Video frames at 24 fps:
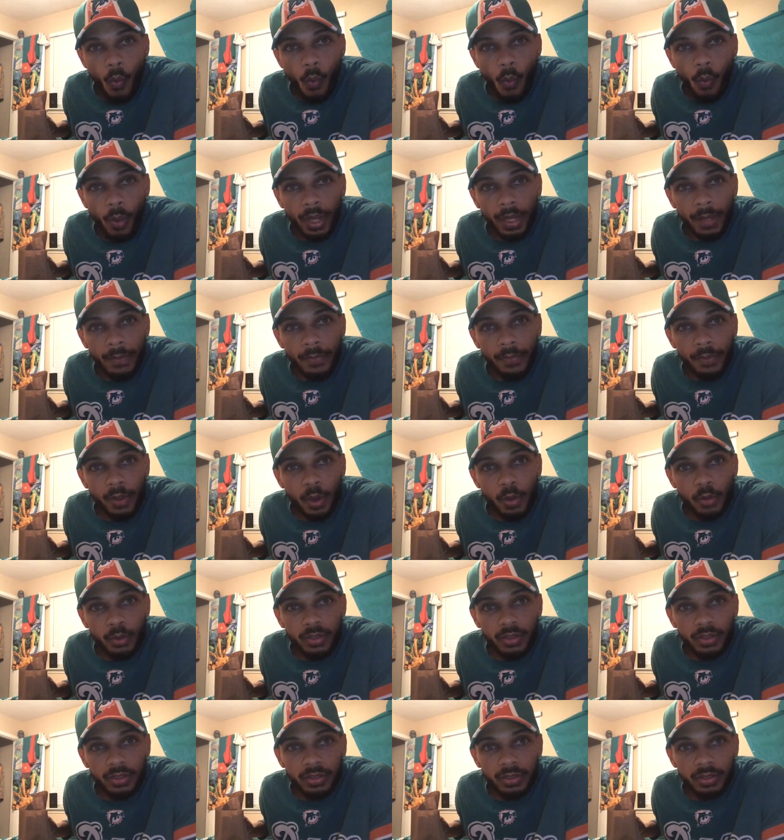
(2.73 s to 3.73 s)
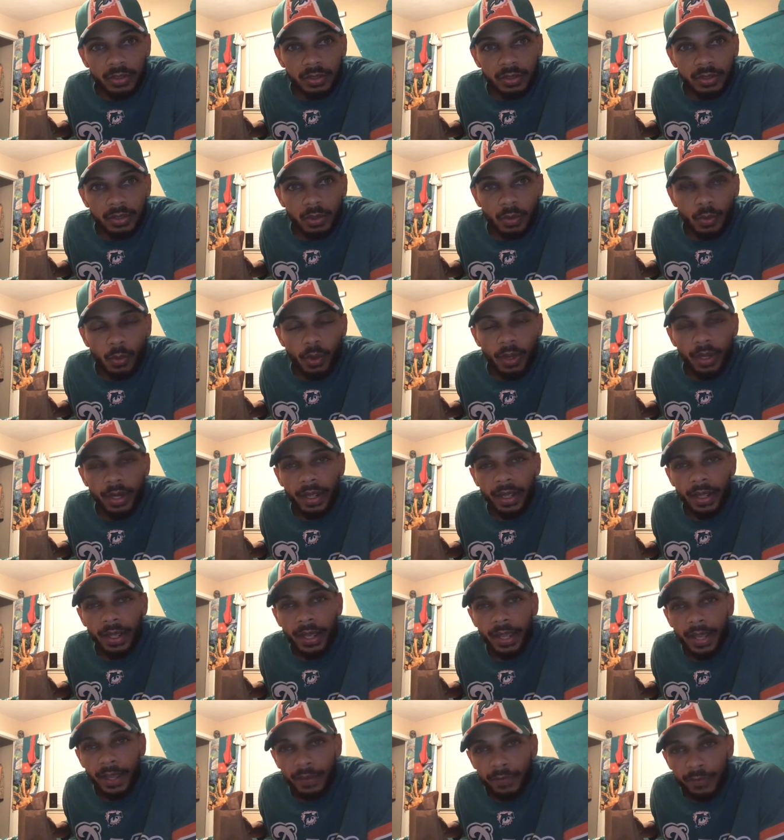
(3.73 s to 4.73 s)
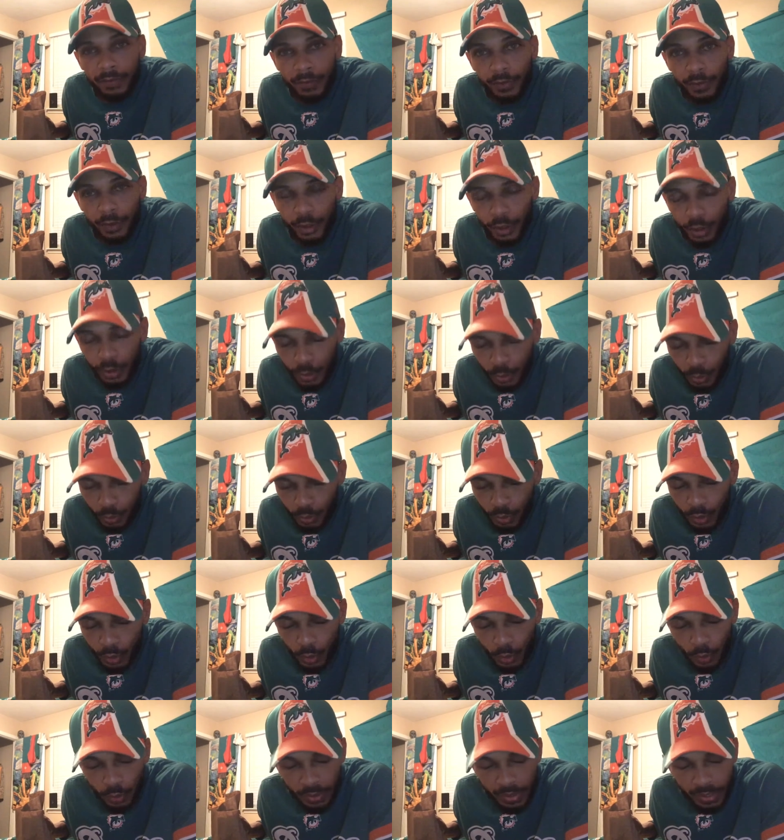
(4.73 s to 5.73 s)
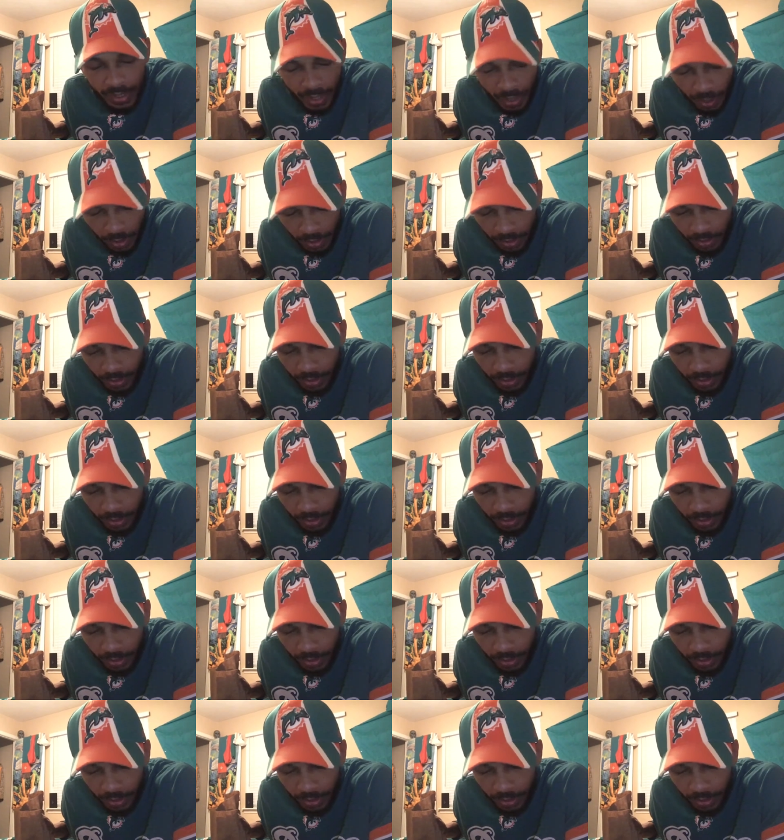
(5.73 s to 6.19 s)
What up, folks? What I have for you today